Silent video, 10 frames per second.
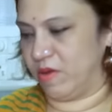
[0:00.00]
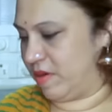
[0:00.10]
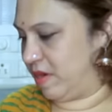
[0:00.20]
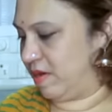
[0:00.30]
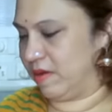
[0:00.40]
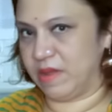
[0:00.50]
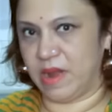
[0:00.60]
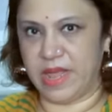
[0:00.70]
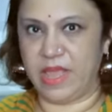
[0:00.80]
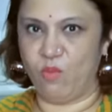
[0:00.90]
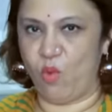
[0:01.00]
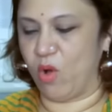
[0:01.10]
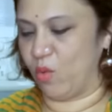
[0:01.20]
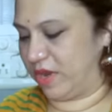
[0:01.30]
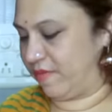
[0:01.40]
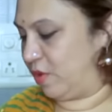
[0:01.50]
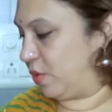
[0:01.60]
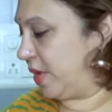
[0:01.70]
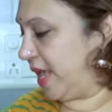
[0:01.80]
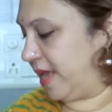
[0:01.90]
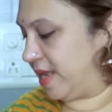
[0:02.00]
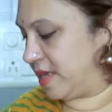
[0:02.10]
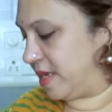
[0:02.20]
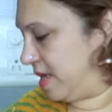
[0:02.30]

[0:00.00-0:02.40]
or a kadai wok, whatever you're cooking it.